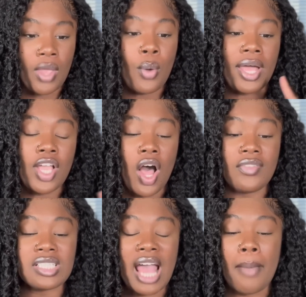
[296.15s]
Okay, y'all,
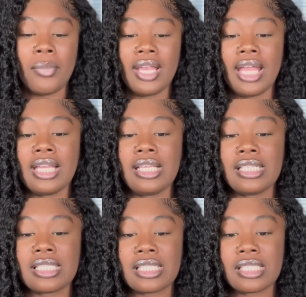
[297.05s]
this happened in
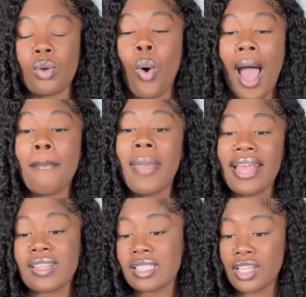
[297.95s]
I
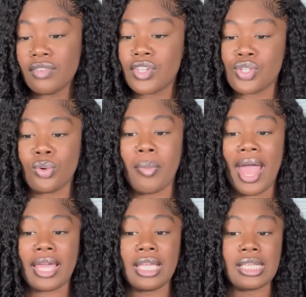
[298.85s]
met this individual back in